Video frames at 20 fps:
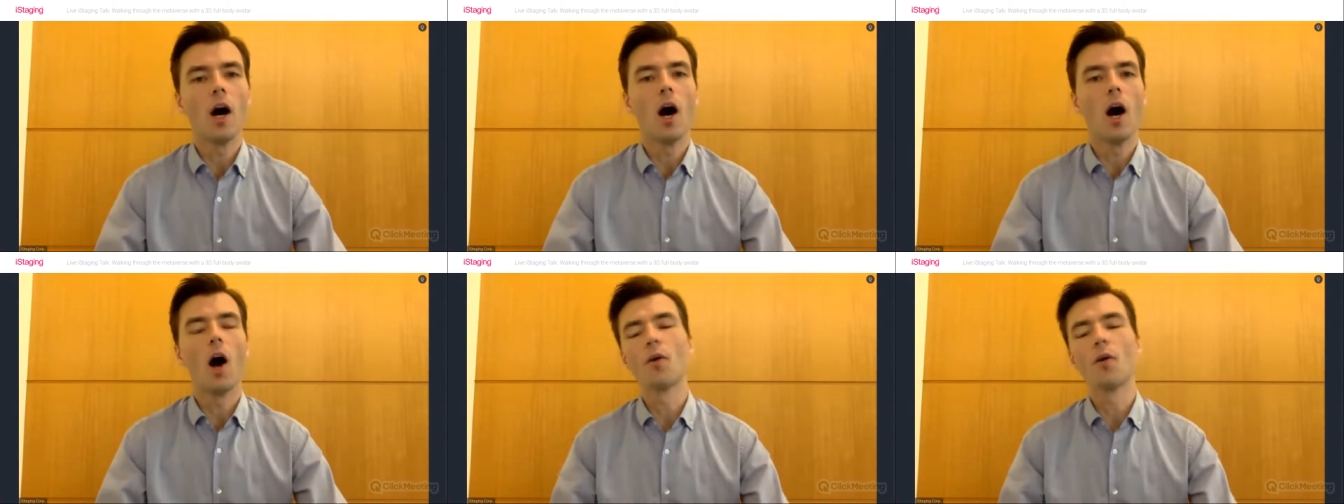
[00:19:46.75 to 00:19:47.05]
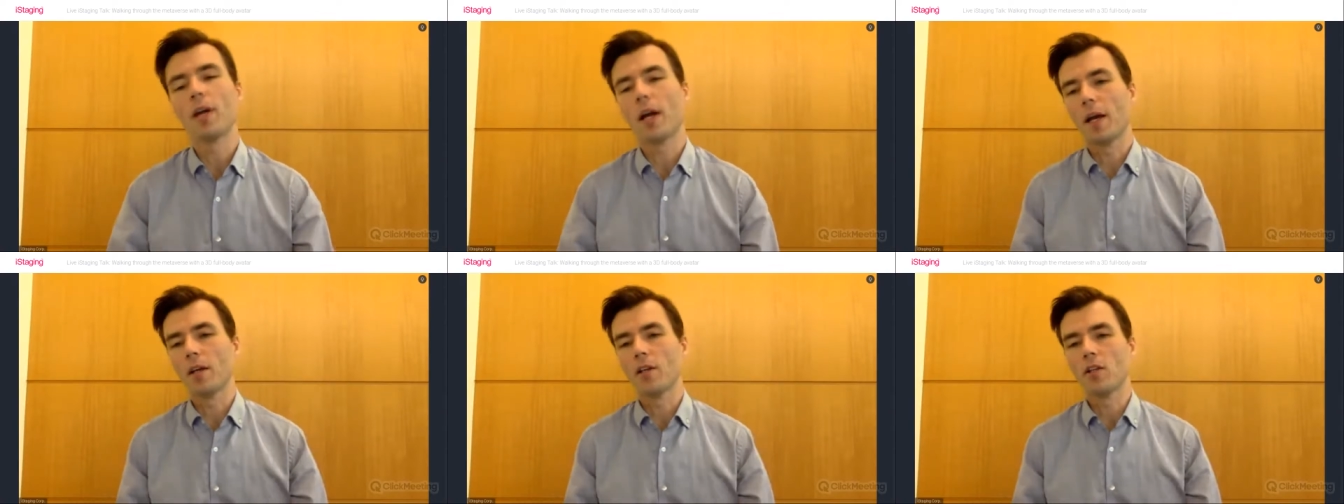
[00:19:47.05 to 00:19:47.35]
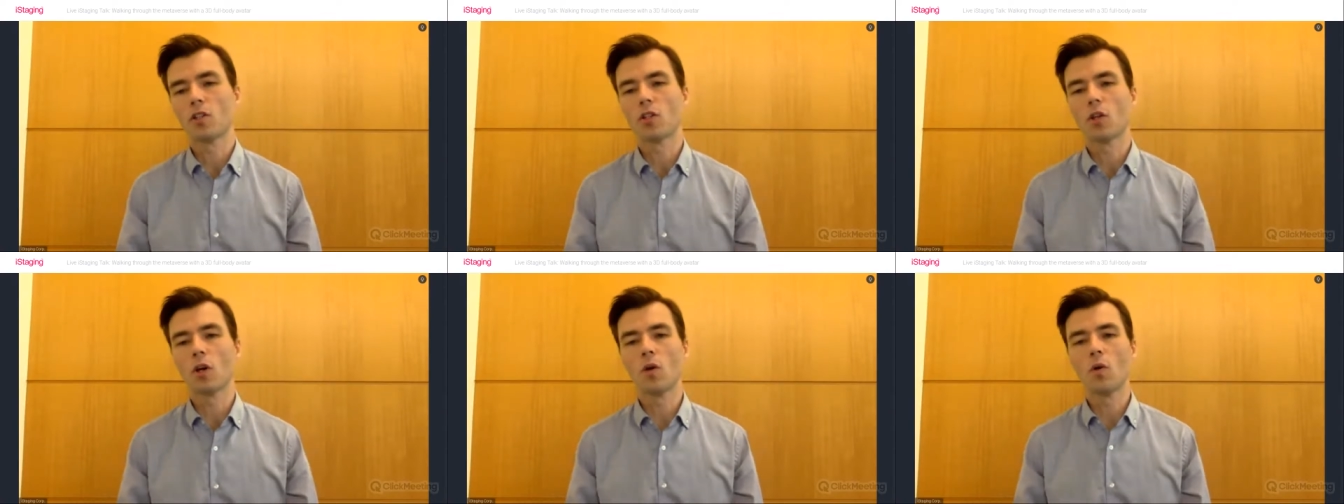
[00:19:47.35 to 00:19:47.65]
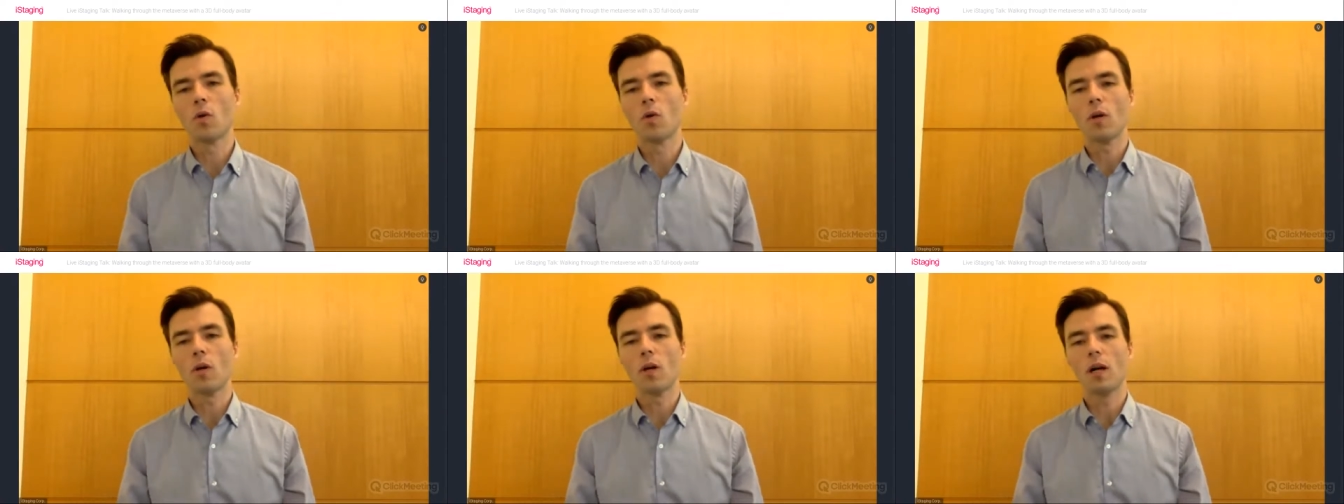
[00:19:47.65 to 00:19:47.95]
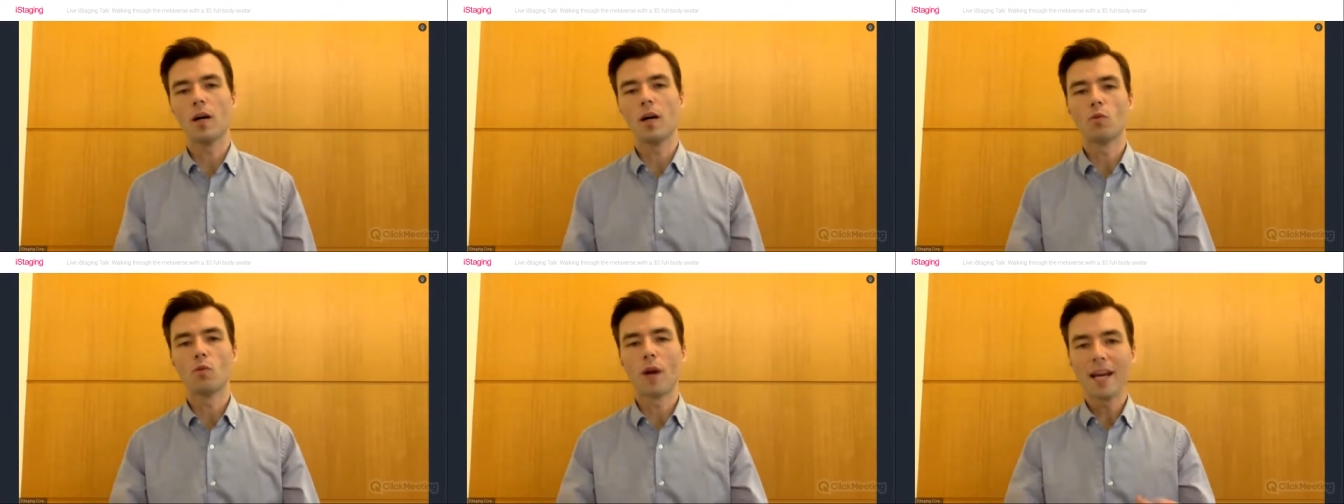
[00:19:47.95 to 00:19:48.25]
Okay, so
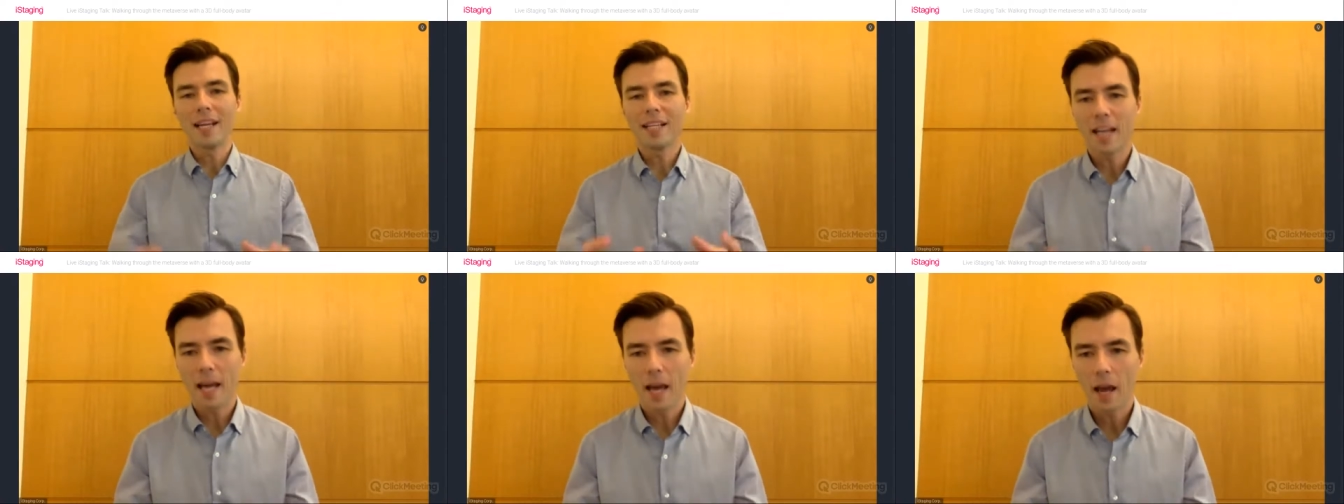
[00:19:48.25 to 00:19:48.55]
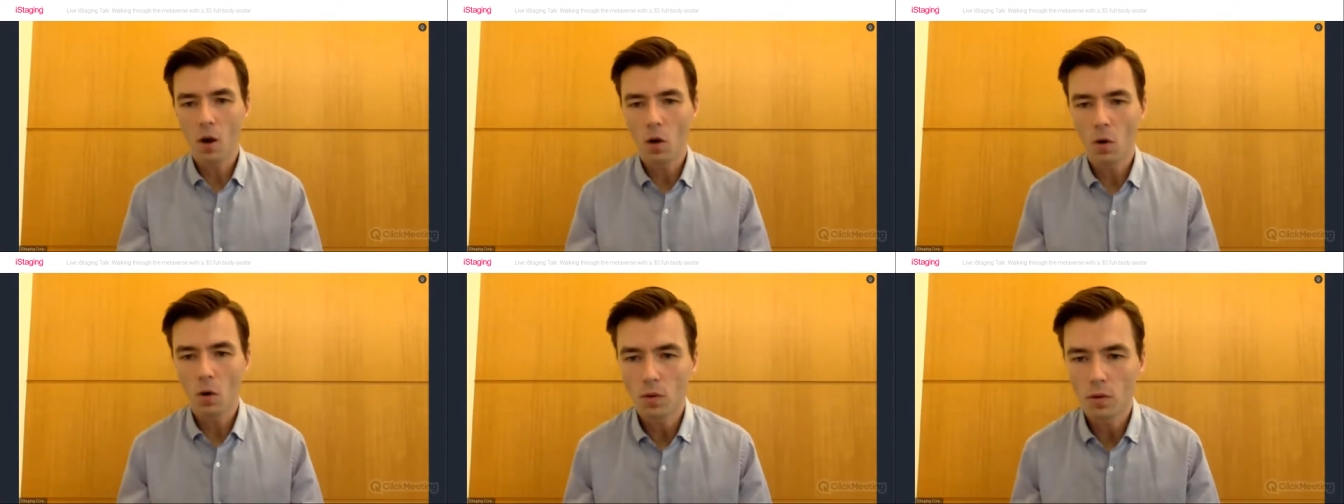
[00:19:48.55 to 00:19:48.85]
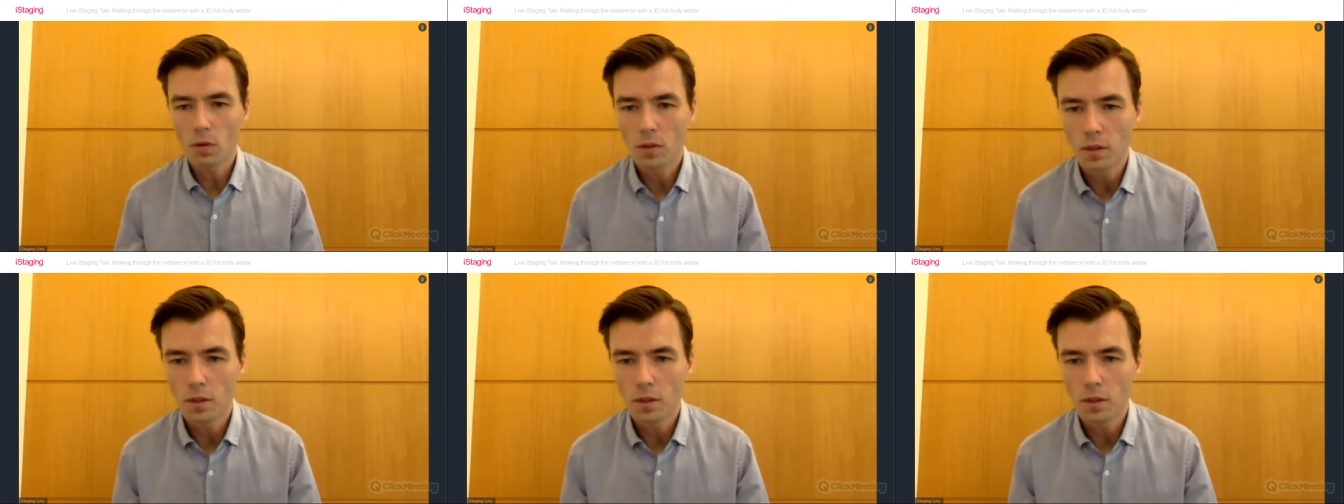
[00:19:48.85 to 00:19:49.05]
right now,